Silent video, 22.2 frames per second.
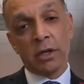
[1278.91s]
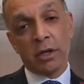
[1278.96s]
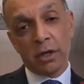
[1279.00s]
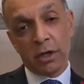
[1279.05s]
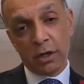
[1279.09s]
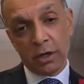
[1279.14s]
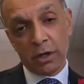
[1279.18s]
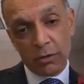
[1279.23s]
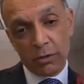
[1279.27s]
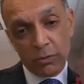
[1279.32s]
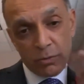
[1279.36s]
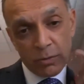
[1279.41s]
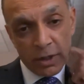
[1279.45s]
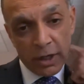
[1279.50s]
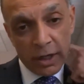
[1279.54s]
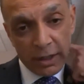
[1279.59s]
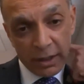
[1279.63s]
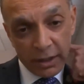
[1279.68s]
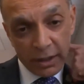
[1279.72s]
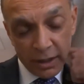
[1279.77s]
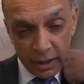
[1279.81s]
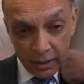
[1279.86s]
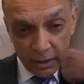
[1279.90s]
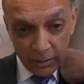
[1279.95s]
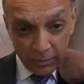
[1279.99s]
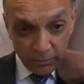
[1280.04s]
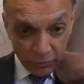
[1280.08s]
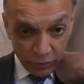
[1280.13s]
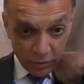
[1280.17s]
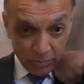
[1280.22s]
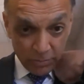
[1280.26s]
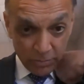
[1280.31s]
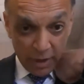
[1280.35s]
Uh, when I
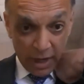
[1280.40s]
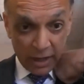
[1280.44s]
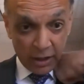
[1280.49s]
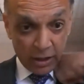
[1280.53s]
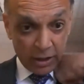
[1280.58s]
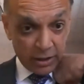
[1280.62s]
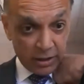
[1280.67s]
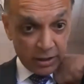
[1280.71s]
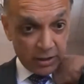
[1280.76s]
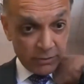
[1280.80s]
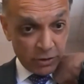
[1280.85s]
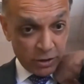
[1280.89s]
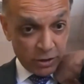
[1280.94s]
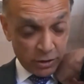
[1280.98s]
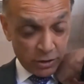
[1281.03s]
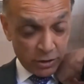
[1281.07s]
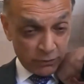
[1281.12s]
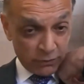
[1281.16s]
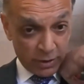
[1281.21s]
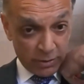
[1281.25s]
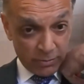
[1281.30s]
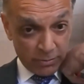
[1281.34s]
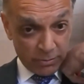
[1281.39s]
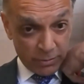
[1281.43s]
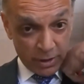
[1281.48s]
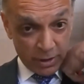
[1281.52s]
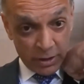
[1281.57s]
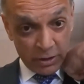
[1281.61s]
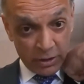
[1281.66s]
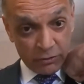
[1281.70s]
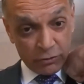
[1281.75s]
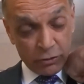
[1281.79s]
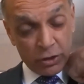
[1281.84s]
came to the bank, I had never heard of them.
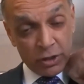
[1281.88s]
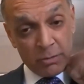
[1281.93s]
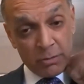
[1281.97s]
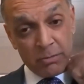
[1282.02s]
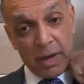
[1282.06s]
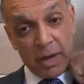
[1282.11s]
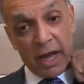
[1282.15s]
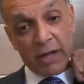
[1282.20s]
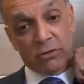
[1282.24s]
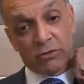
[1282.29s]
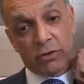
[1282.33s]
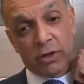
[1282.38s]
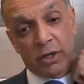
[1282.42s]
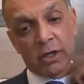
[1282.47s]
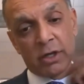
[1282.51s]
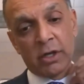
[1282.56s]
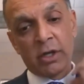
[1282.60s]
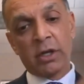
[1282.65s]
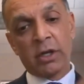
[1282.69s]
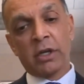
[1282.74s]
And there's good and bad, right?